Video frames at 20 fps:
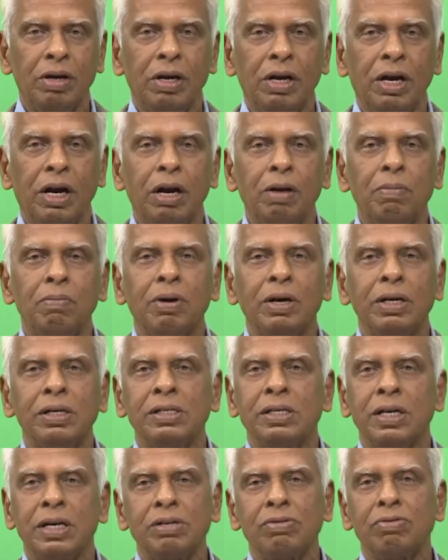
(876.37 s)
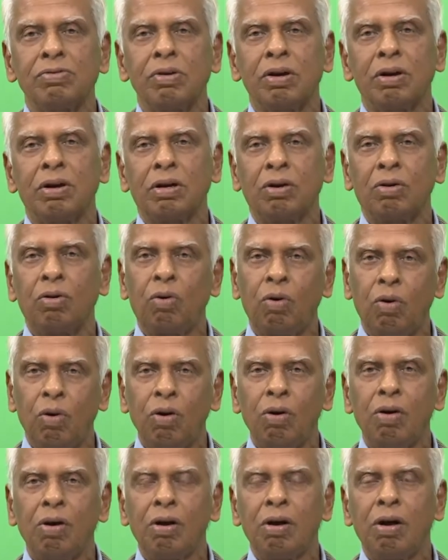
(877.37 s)
Hidimbaki says,
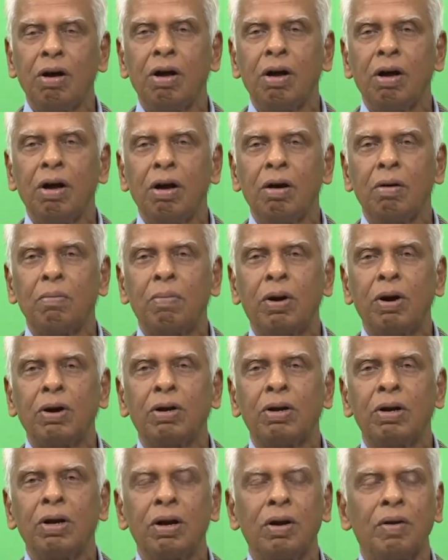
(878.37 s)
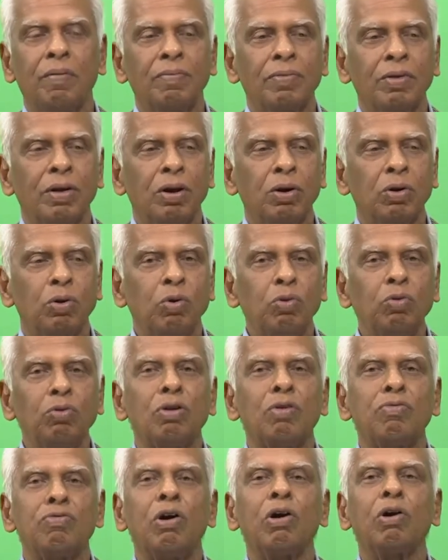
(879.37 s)
go, but do
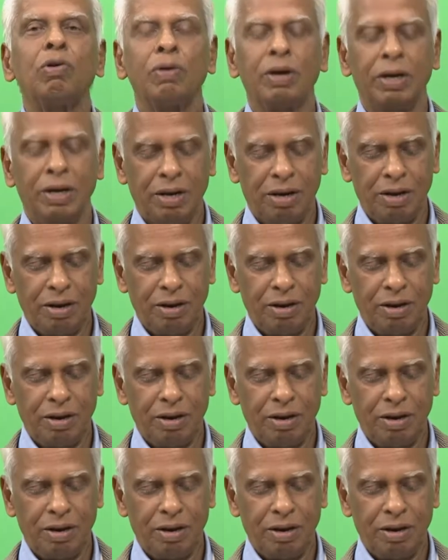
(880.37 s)
the following.